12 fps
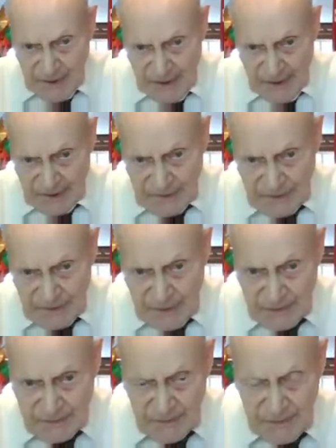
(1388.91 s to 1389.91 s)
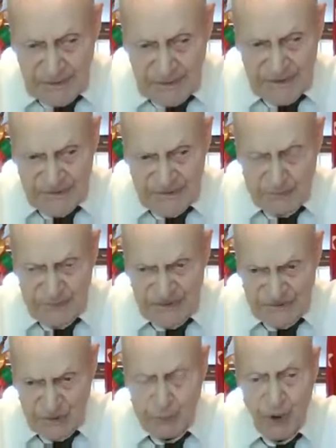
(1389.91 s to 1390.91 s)
and
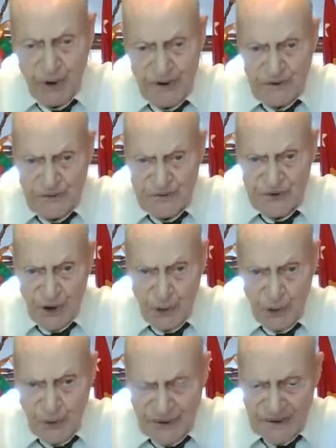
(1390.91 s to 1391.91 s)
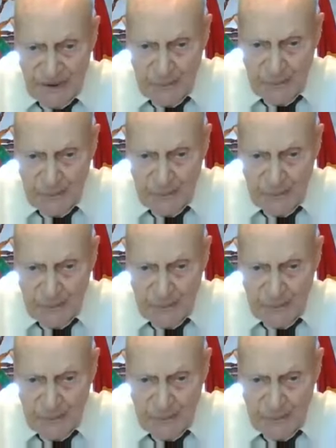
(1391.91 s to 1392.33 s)
it's a part of the ceremony.